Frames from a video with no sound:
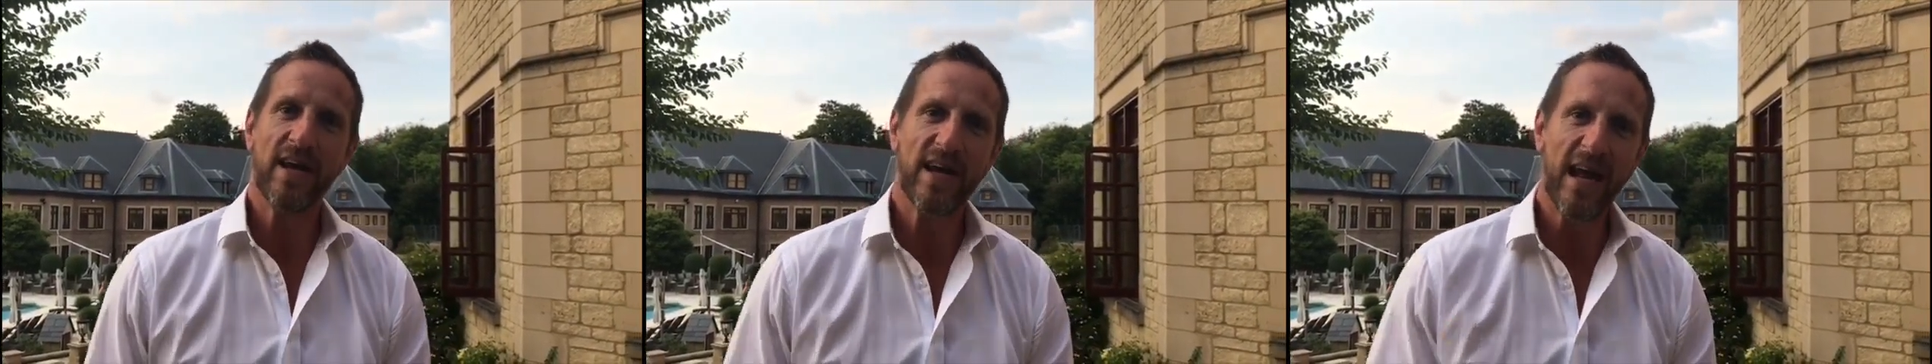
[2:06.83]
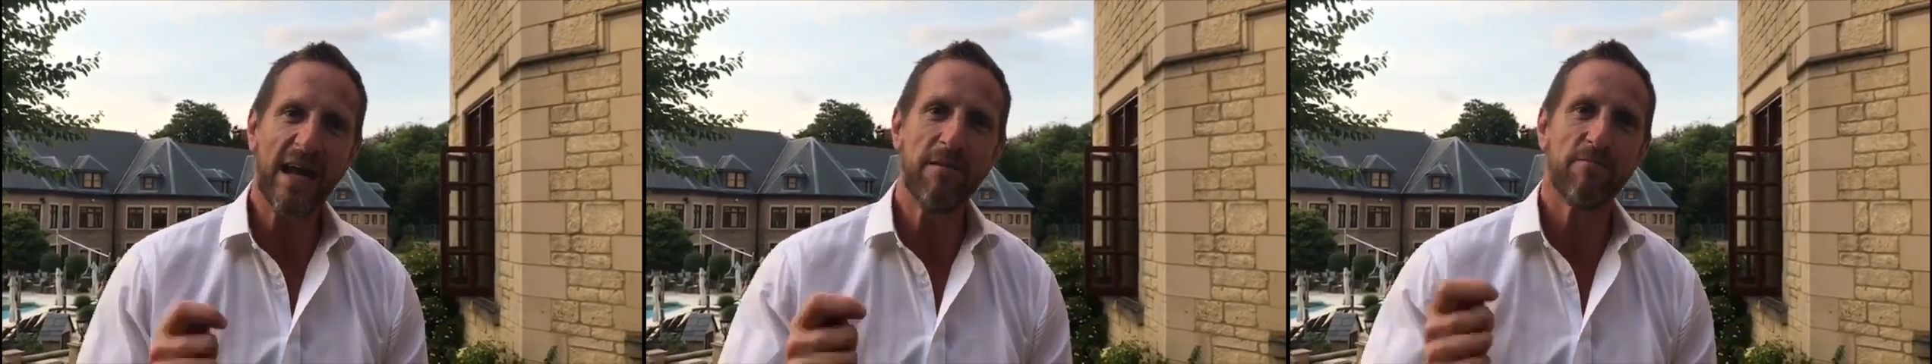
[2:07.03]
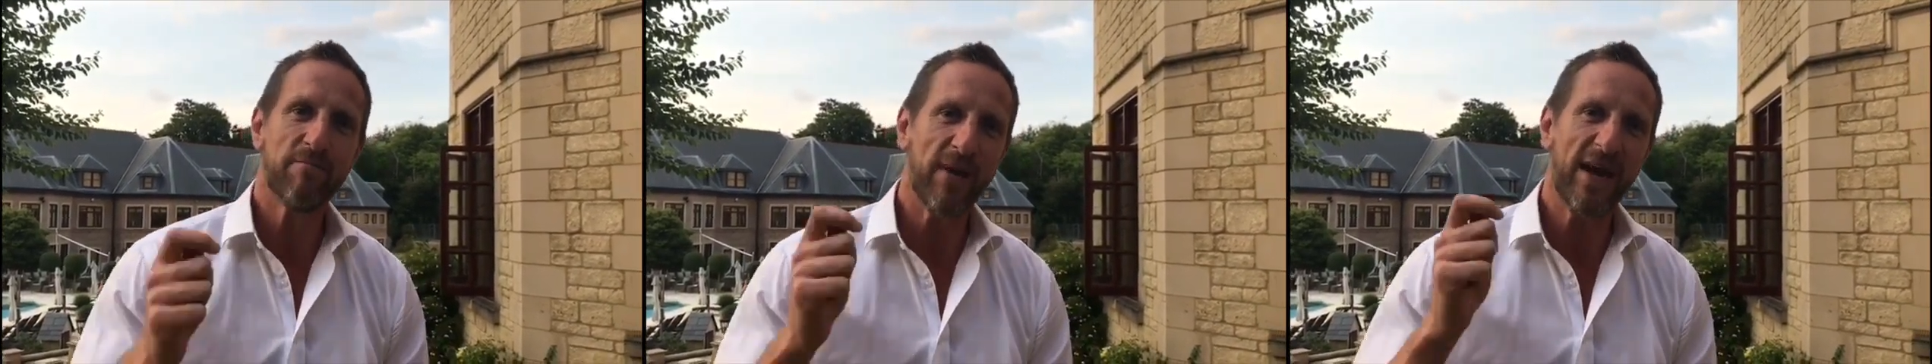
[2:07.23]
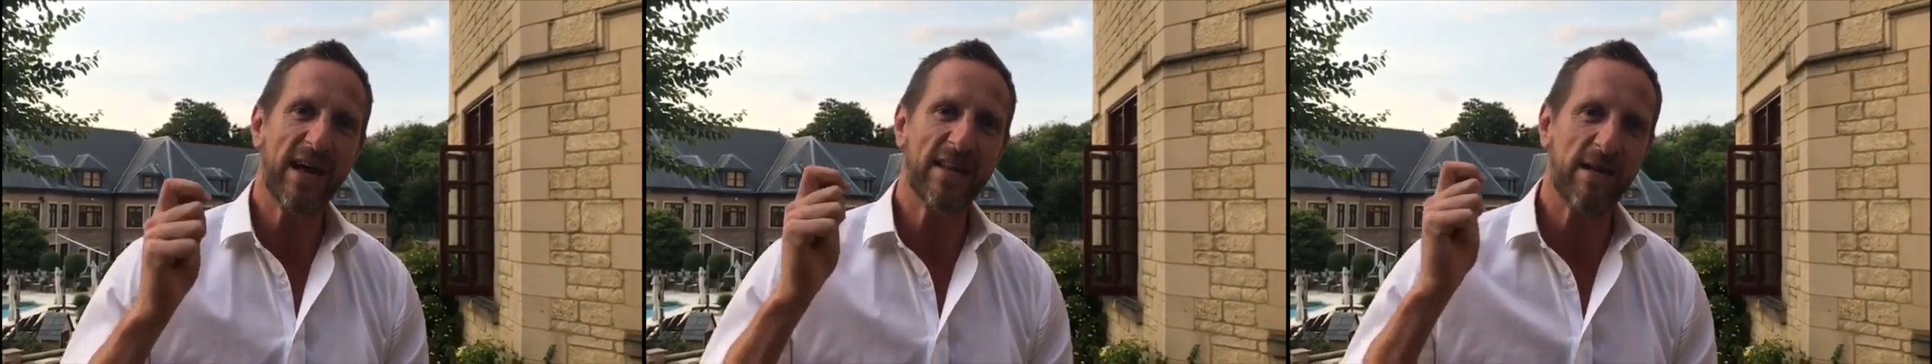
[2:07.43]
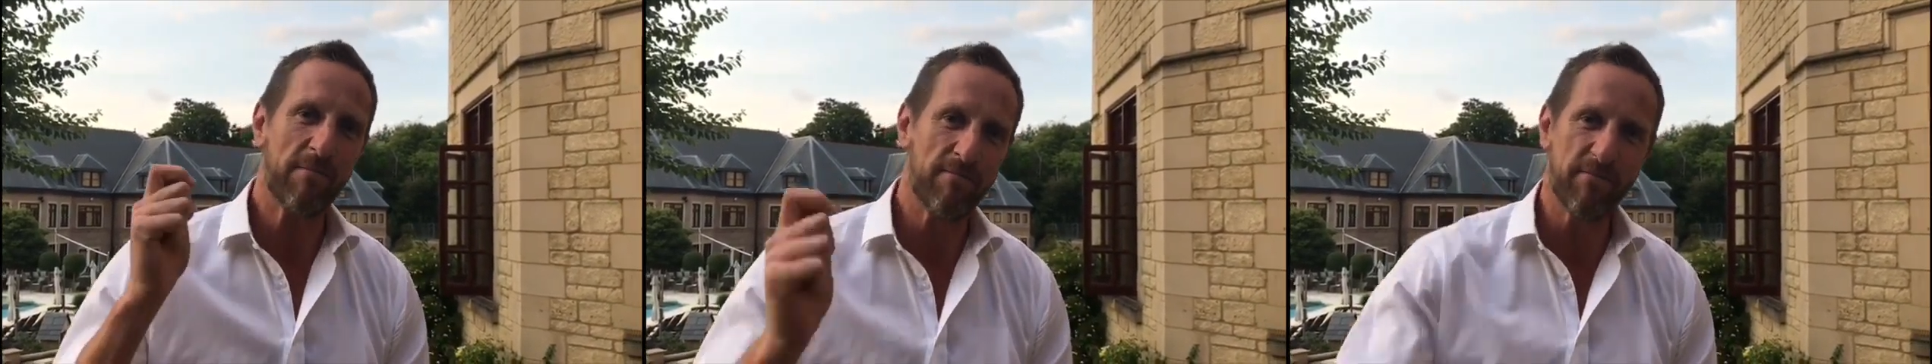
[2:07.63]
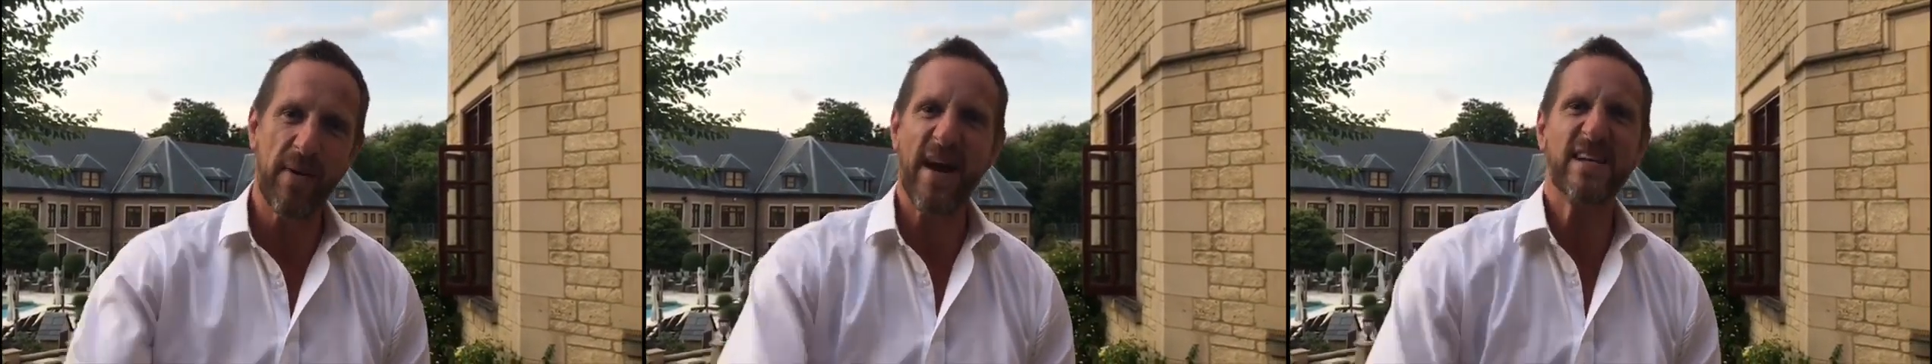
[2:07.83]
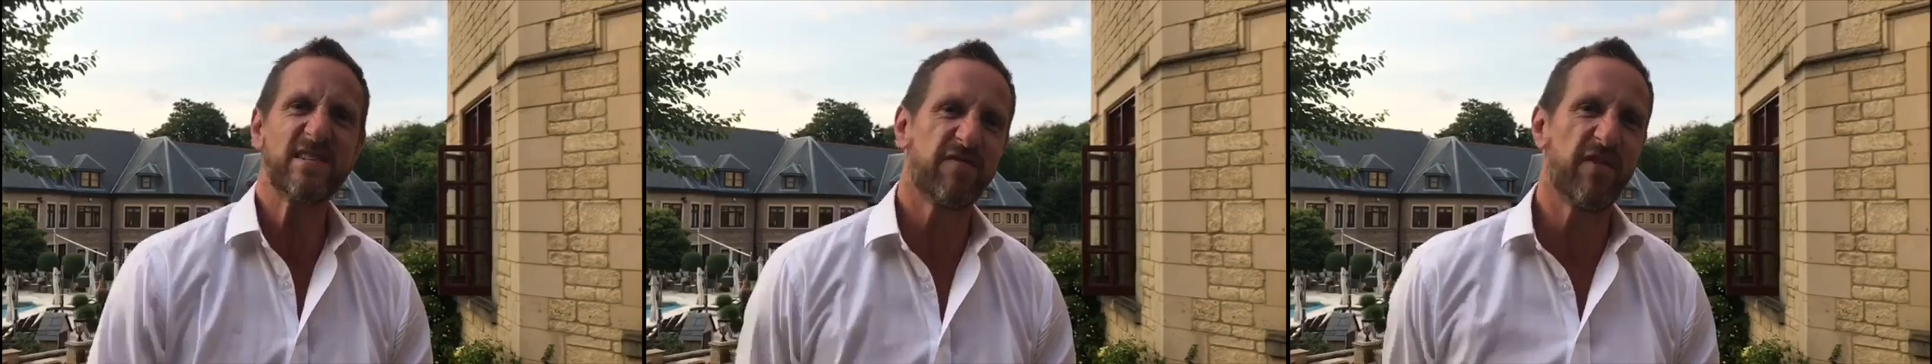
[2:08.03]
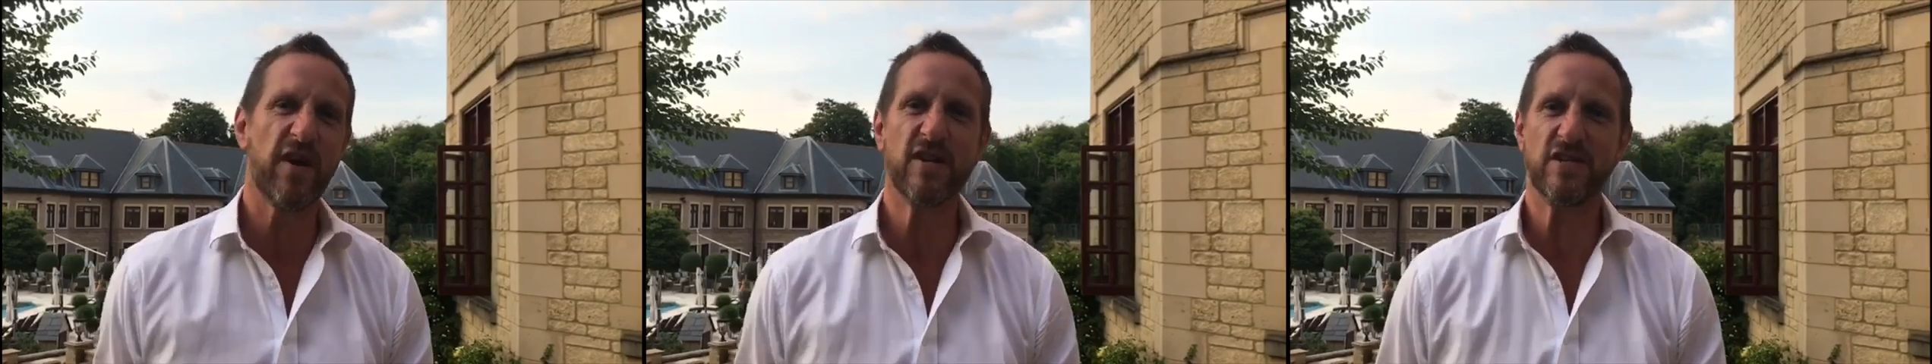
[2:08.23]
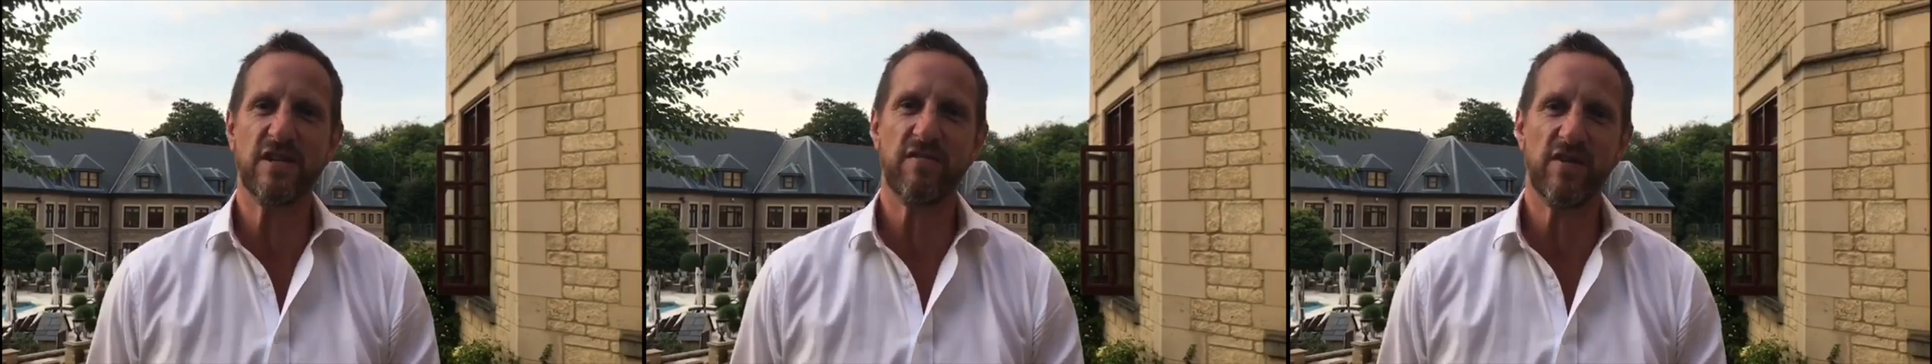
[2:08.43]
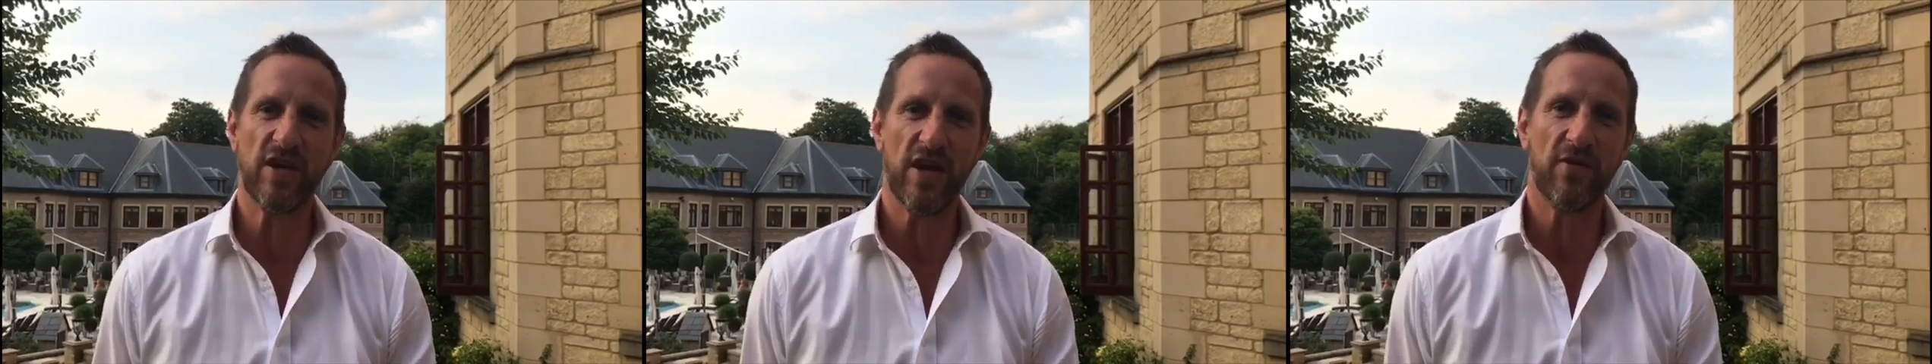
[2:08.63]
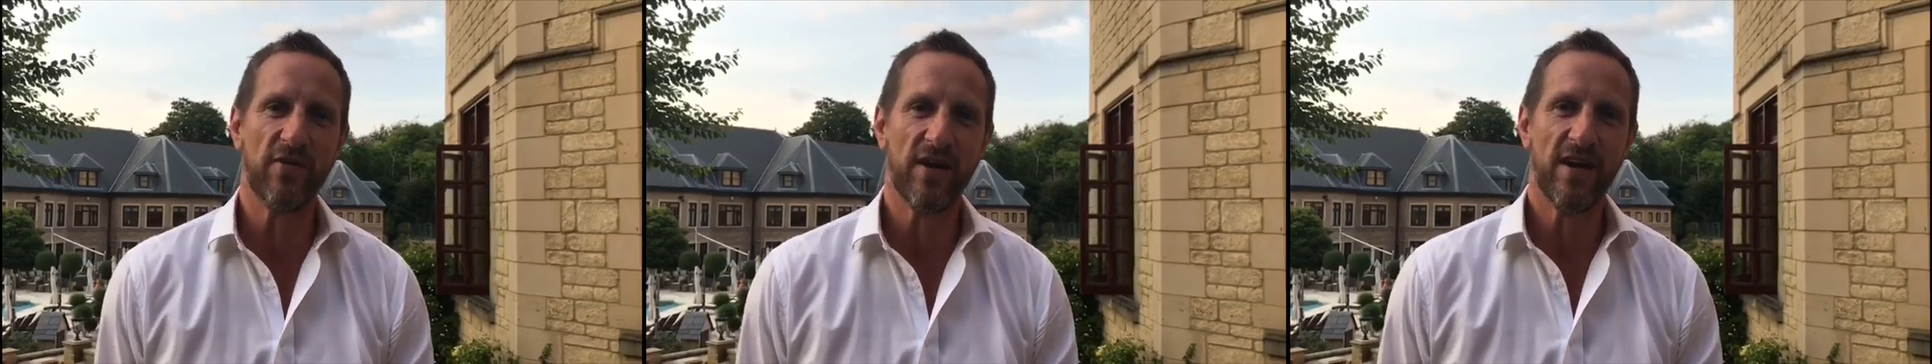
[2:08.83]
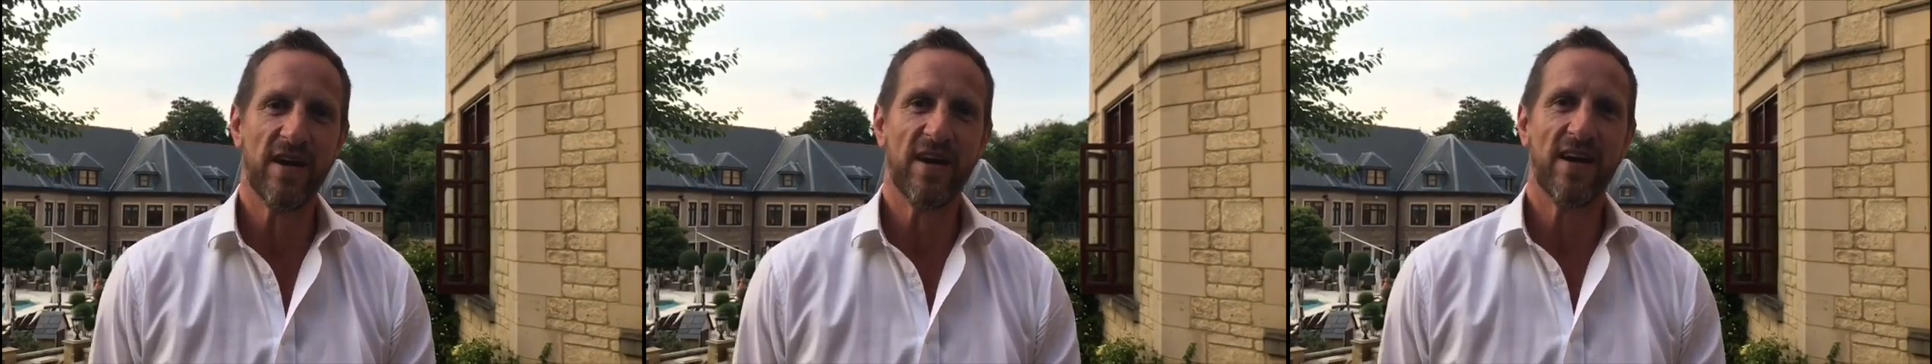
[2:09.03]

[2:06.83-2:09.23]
Keep being the best version of you,